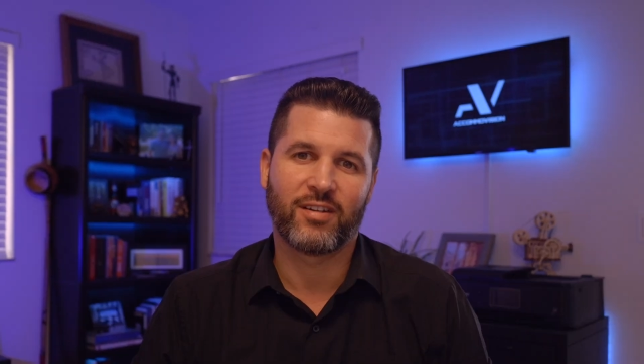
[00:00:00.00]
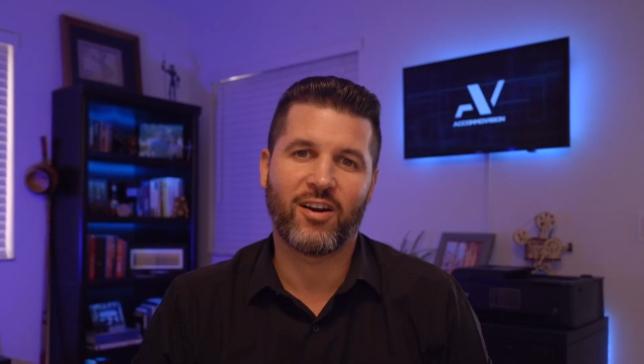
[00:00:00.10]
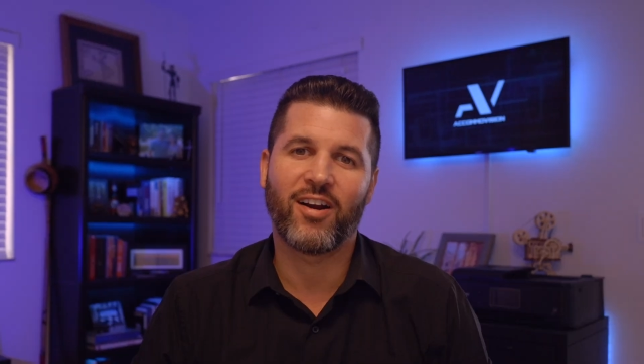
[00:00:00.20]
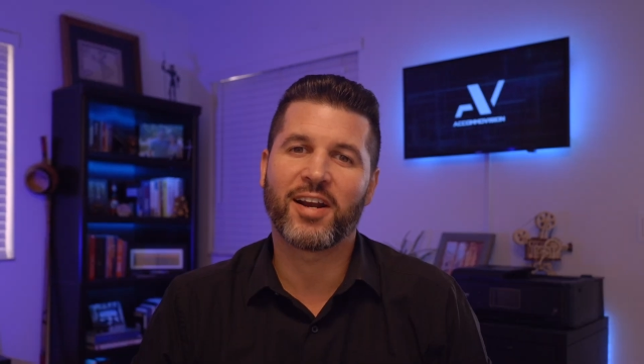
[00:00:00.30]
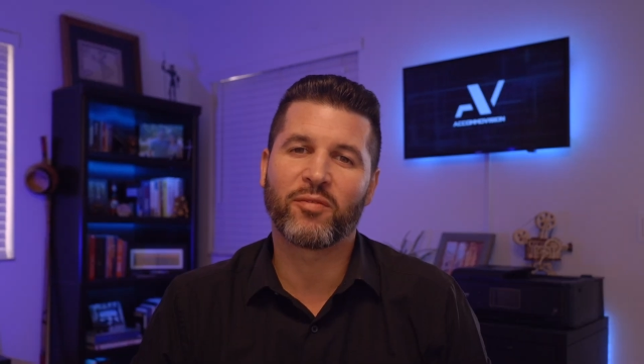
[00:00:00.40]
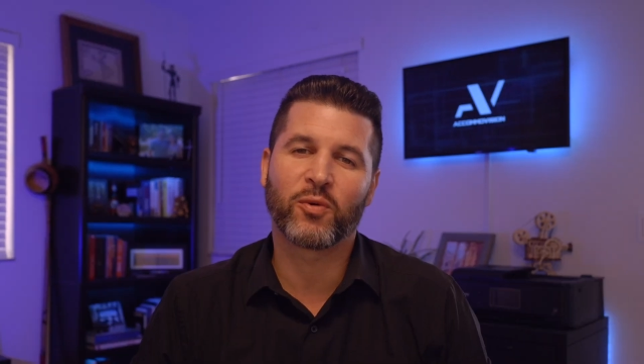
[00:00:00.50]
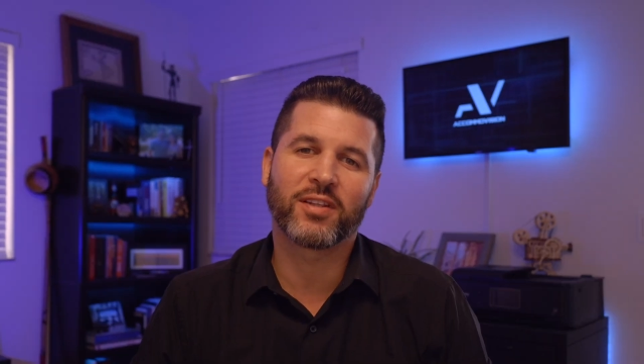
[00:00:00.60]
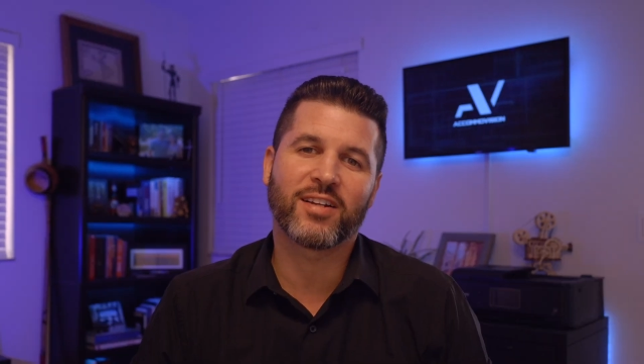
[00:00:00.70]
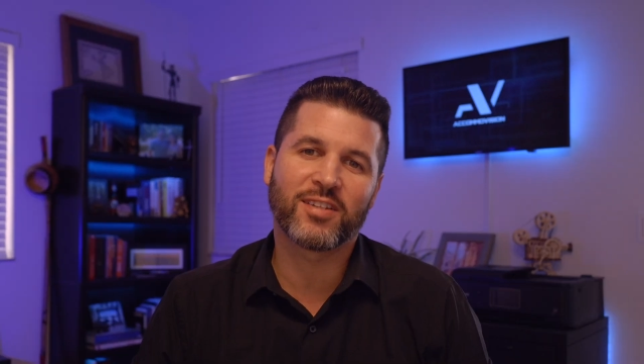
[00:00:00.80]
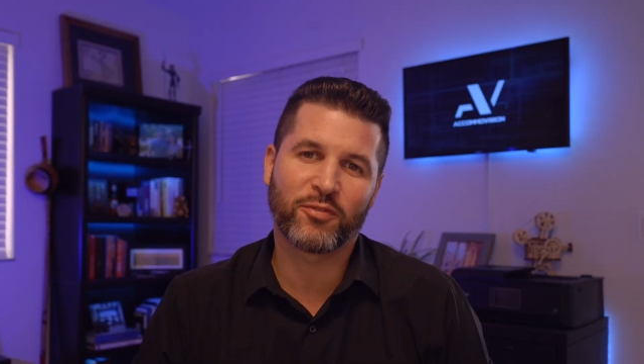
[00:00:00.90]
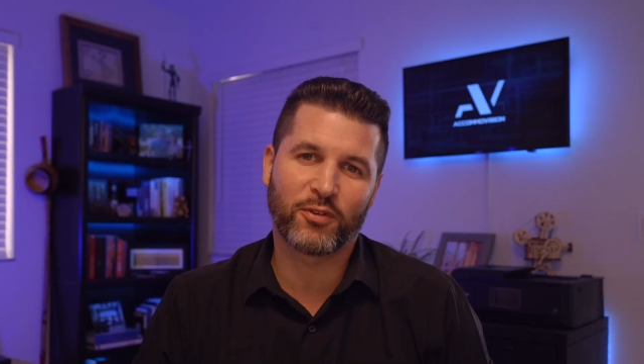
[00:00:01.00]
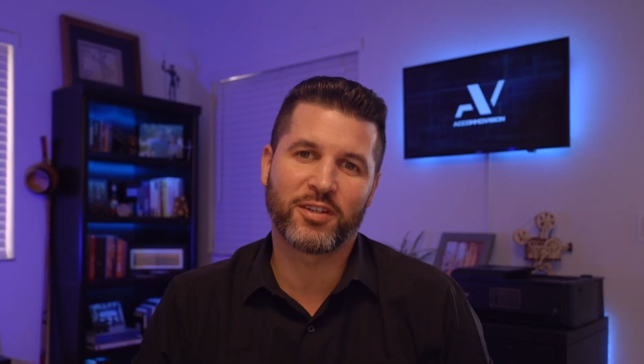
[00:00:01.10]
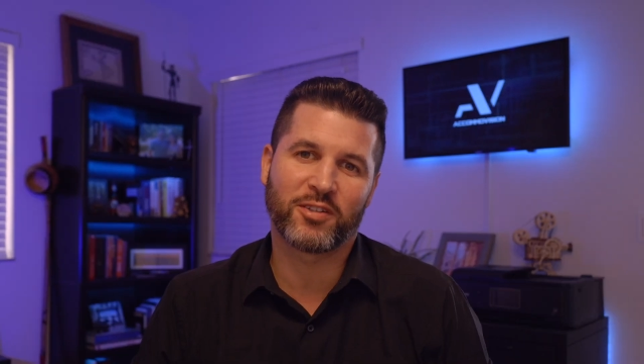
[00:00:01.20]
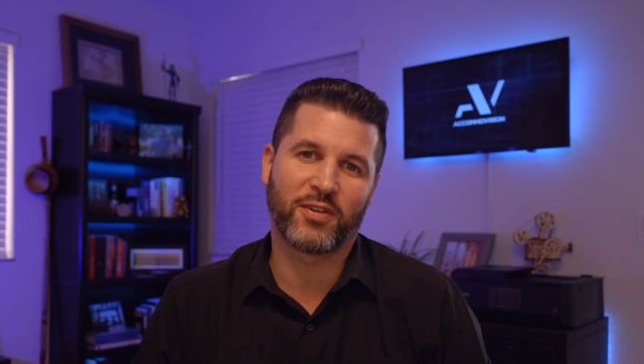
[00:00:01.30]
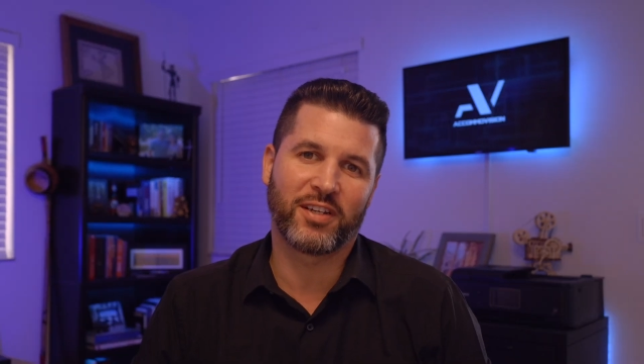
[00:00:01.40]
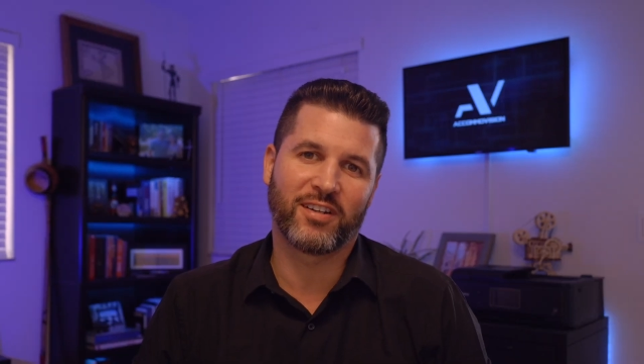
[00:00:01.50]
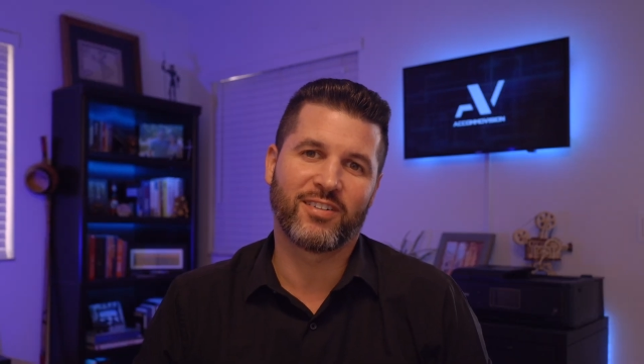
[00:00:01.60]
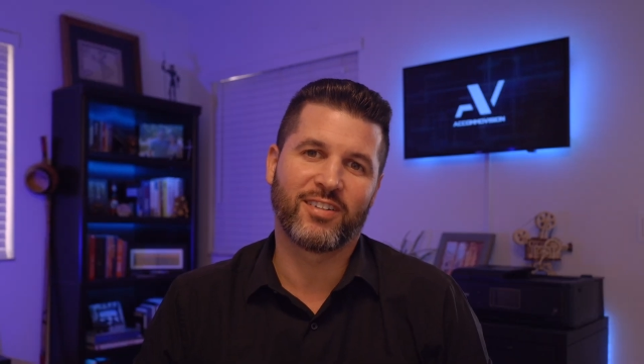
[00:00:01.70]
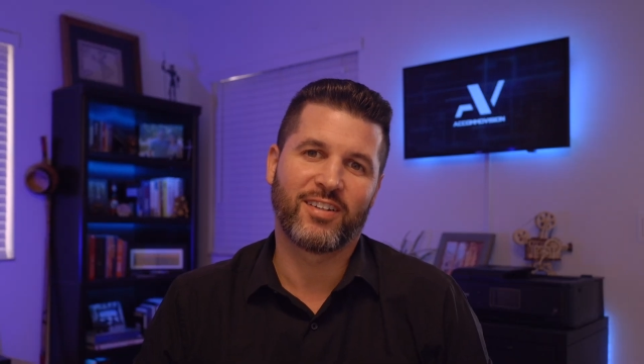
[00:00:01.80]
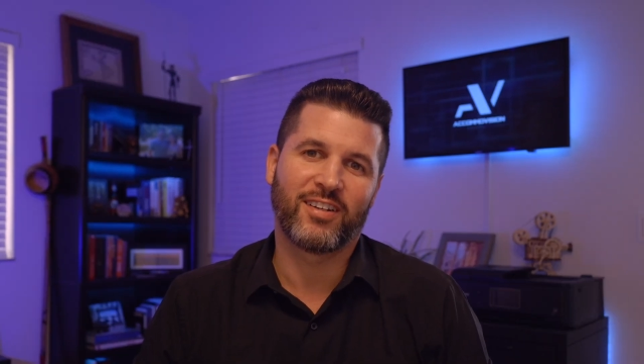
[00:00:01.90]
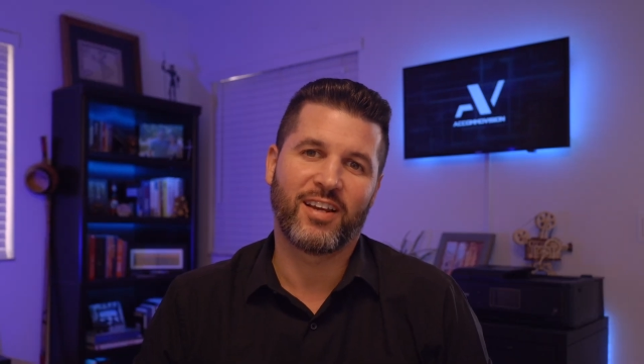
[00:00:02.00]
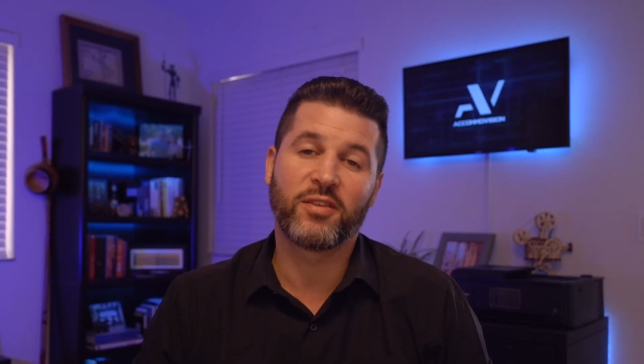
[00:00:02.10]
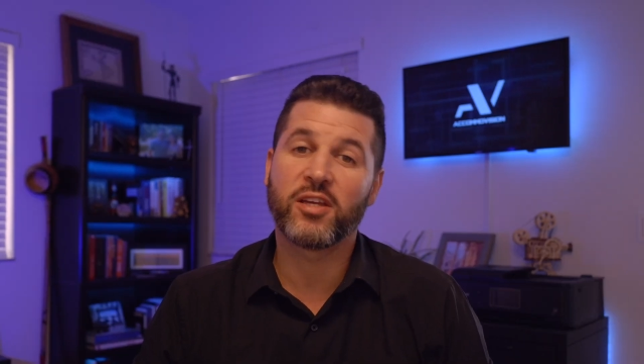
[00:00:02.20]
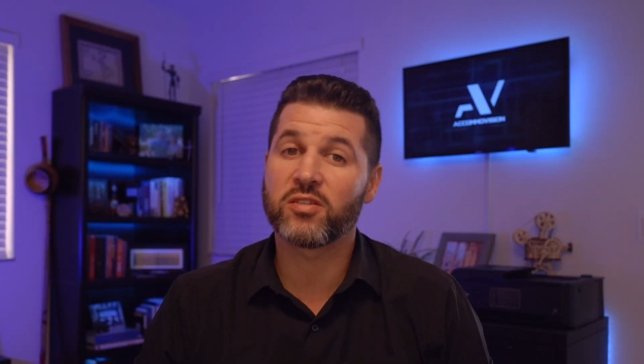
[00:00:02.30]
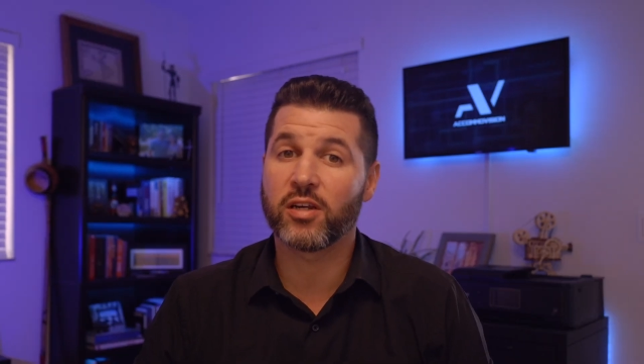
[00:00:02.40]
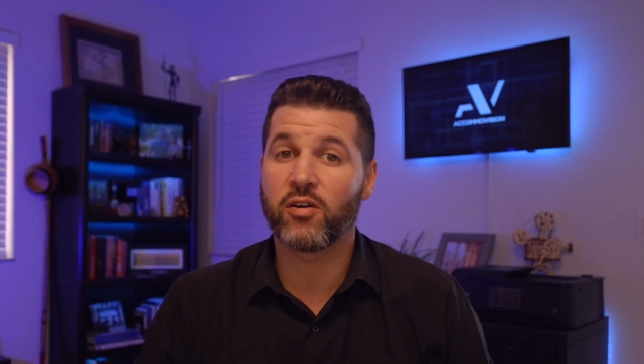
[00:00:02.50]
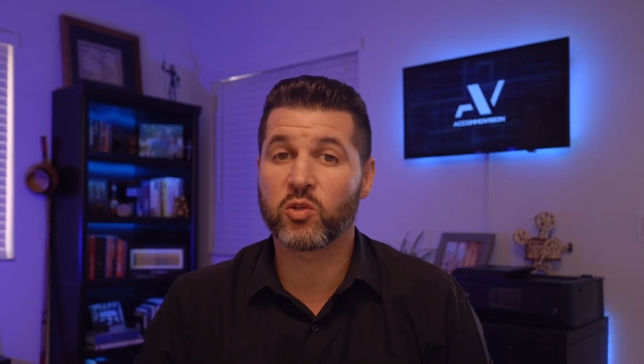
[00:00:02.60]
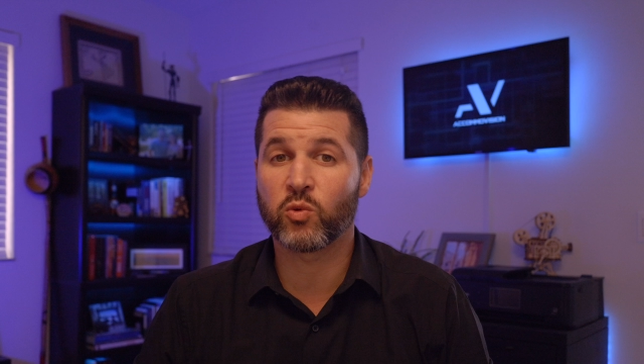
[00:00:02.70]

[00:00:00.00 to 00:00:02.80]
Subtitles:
Alright everyone, that's it for this video. In this series,